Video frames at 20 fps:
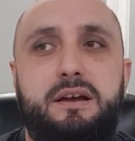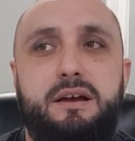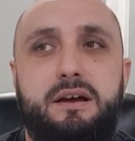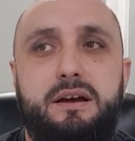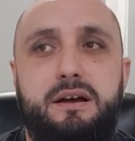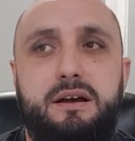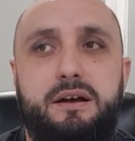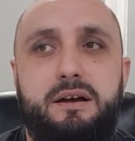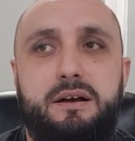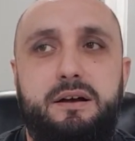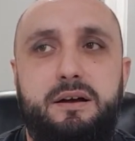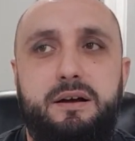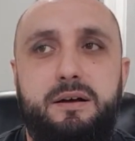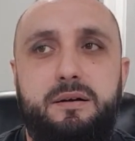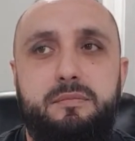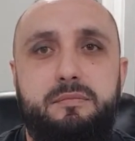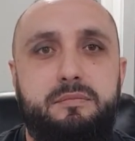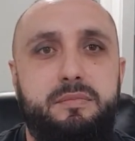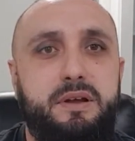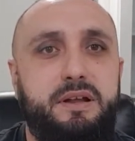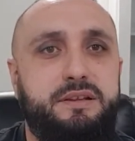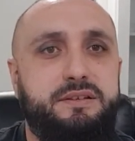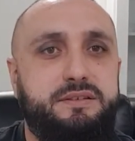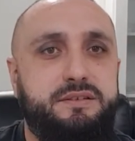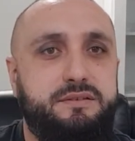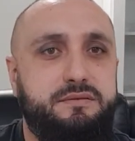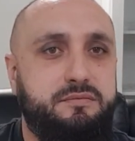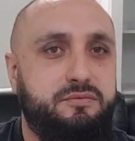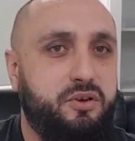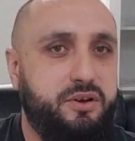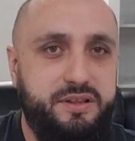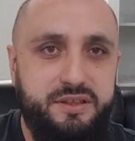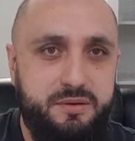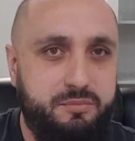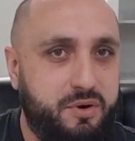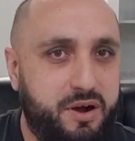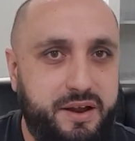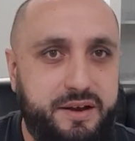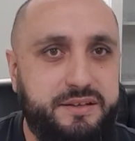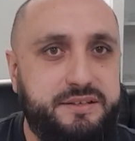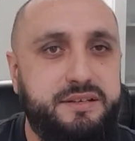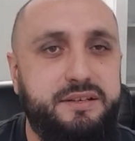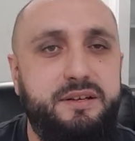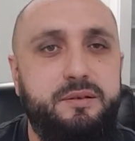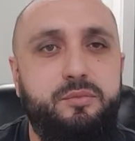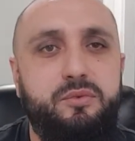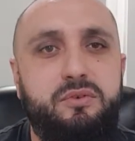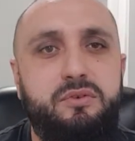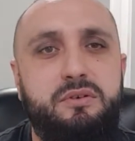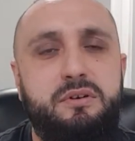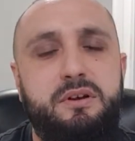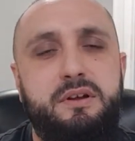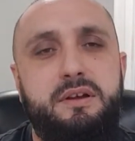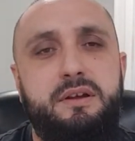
it's not in the minus anymore.